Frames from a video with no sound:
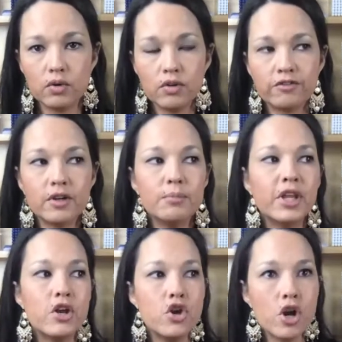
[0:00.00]
from the
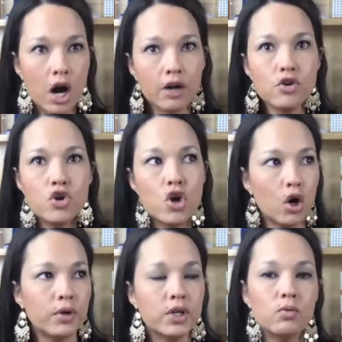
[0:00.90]
not
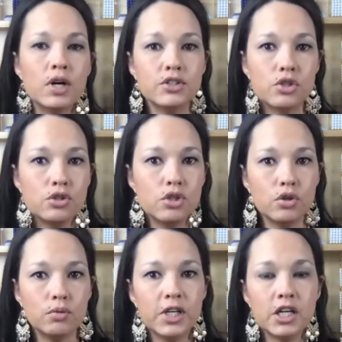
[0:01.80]
knowing what to do,
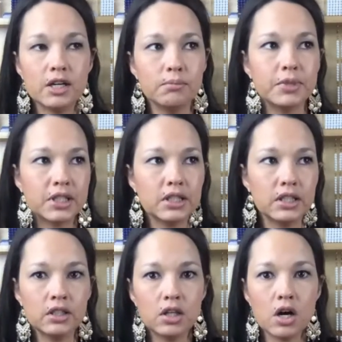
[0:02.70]
being completely
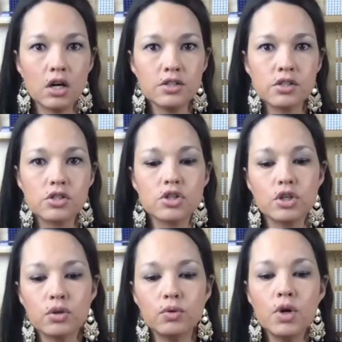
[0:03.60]
lost,
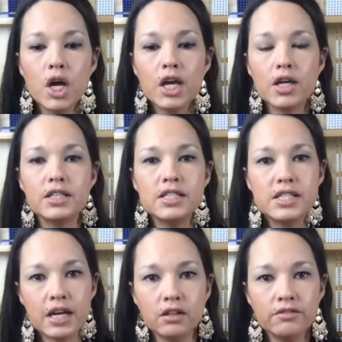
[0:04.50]
to
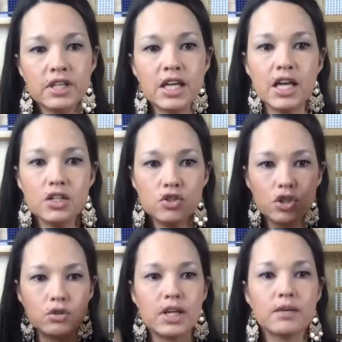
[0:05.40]
delving
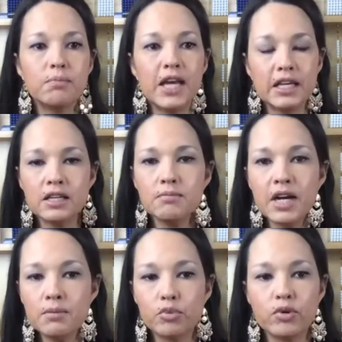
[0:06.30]
into like picking my
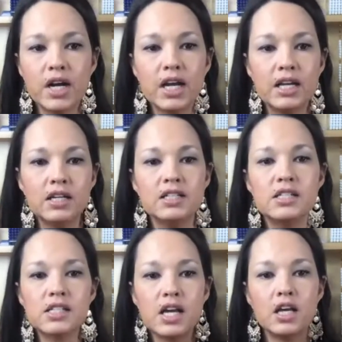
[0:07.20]
brain and
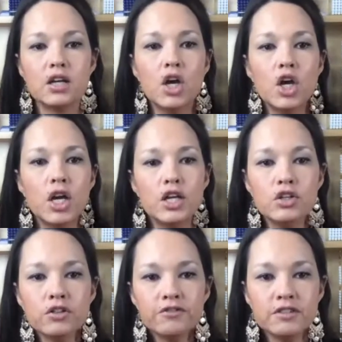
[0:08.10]
saying, in your
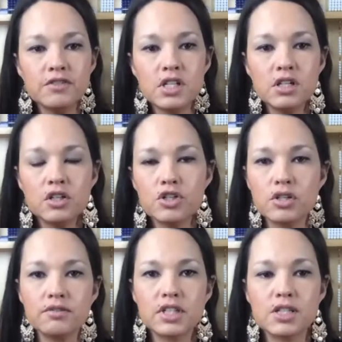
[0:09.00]
15 years of
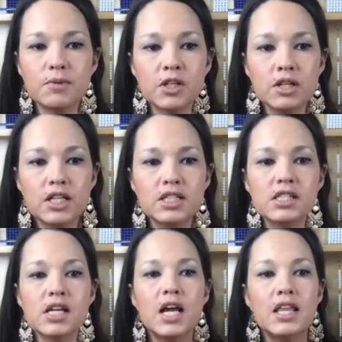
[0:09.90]
experience,
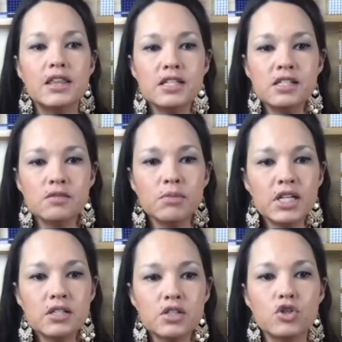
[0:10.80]
this is my
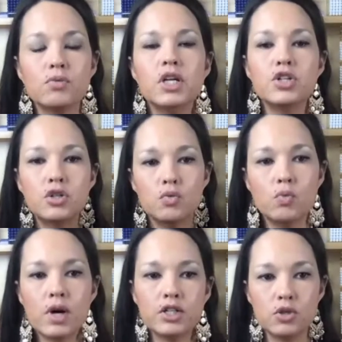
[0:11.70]
situation,
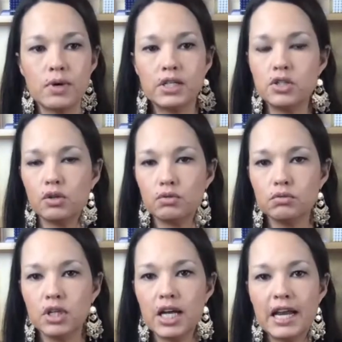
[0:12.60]
what do I do?
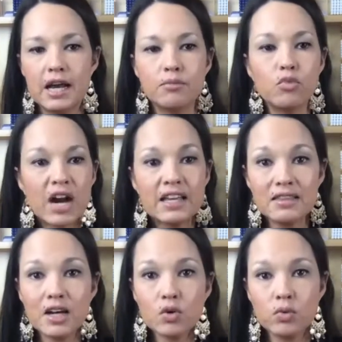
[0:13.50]
And I'm right
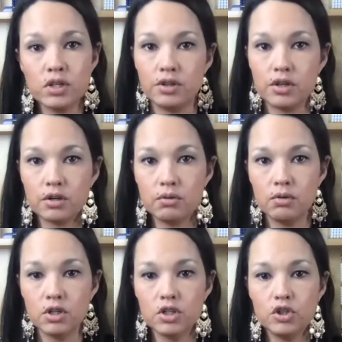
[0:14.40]
there with you.
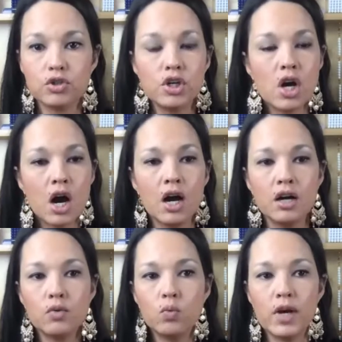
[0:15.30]
You're not
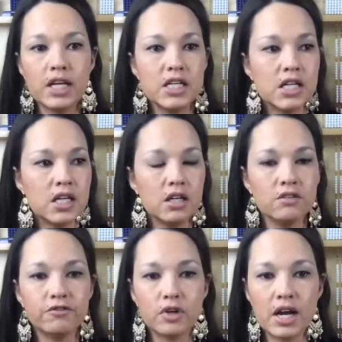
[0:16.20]
waiting
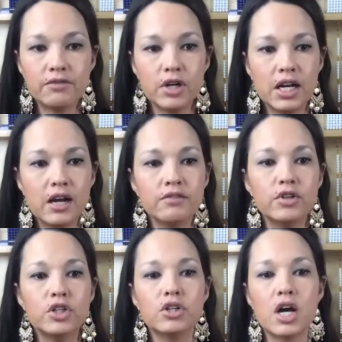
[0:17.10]
forever and ever.
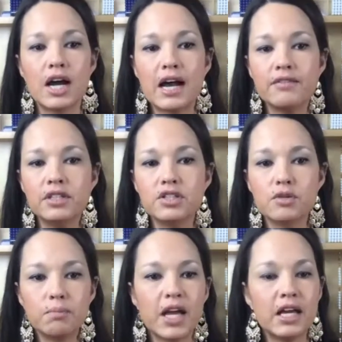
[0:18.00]
You're not having to
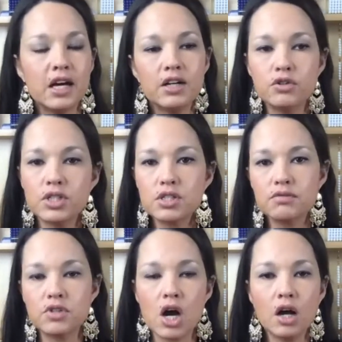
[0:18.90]
pay hundreds of
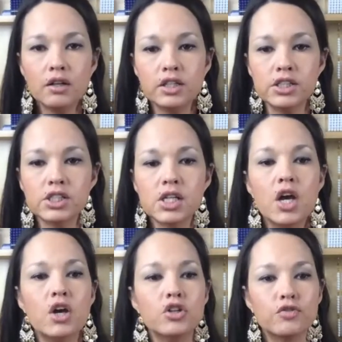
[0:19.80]
dollars
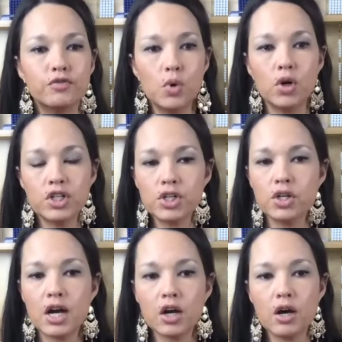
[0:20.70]
for
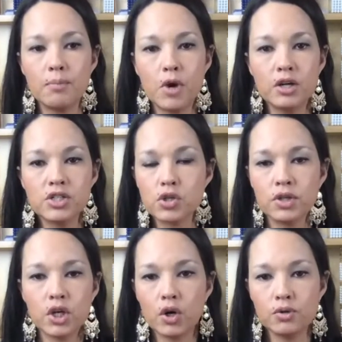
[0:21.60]
a Montessori
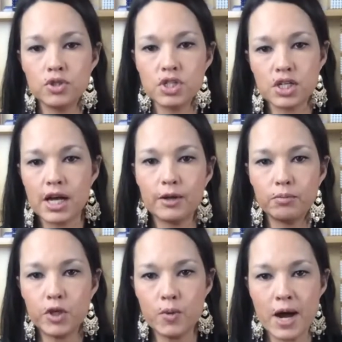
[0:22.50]
coach to help
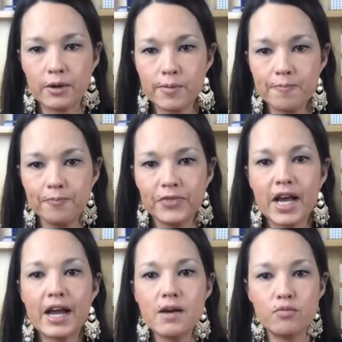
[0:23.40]
you out.
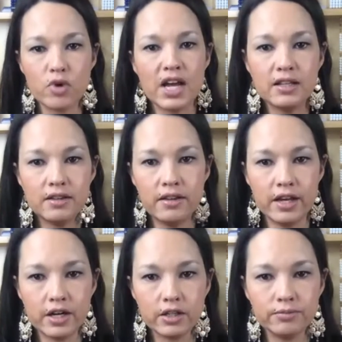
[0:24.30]
I am right
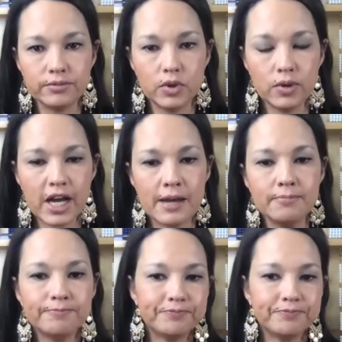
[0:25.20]
there, okay?